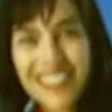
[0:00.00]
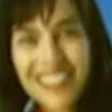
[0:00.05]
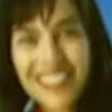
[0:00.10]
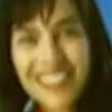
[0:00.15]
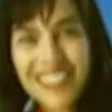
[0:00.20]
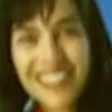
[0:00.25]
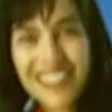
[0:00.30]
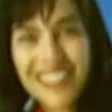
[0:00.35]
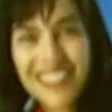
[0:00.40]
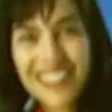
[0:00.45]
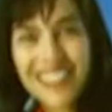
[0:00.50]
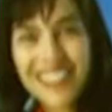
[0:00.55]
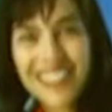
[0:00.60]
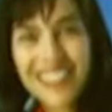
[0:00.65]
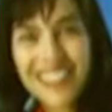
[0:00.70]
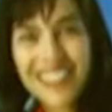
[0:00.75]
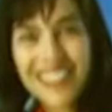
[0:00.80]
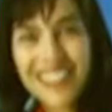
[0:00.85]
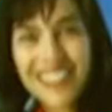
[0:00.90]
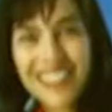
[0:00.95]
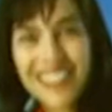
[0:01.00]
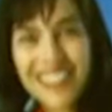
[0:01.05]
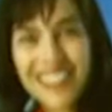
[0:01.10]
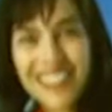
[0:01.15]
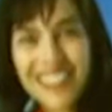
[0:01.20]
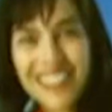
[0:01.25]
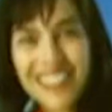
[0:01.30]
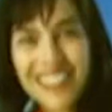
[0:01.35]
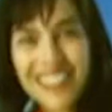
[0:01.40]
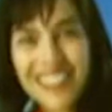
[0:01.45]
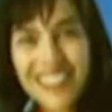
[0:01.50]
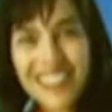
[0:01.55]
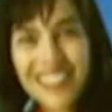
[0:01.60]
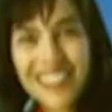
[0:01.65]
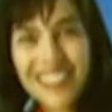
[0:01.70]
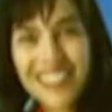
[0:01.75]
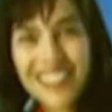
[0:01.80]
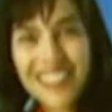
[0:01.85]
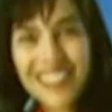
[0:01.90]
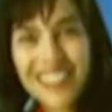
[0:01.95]

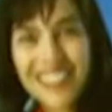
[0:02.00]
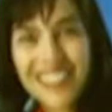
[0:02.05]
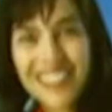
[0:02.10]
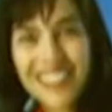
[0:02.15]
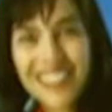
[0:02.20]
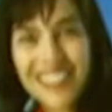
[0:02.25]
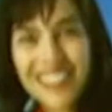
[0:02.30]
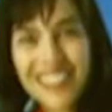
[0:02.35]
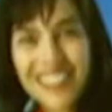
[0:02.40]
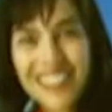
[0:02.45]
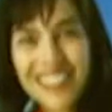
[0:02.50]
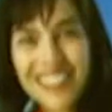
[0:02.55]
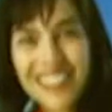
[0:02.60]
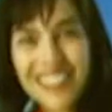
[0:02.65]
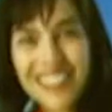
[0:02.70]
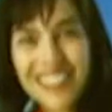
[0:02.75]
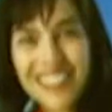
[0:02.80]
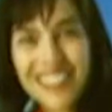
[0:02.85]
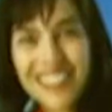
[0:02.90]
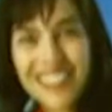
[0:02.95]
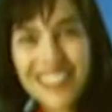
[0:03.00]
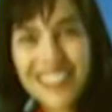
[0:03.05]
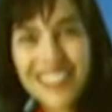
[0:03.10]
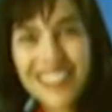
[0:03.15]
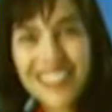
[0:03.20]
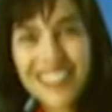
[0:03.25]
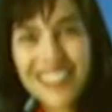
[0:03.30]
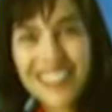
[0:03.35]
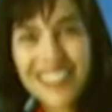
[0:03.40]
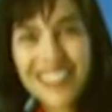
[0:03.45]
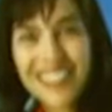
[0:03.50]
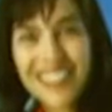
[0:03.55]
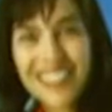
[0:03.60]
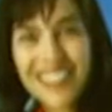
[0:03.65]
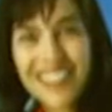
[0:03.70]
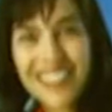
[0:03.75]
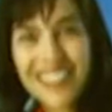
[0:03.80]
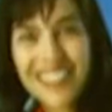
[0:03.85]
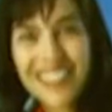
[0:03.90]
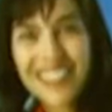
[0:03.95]

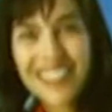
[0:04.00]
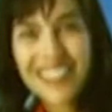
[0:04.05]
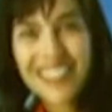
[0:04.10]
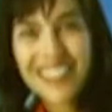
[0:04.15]
[no speech]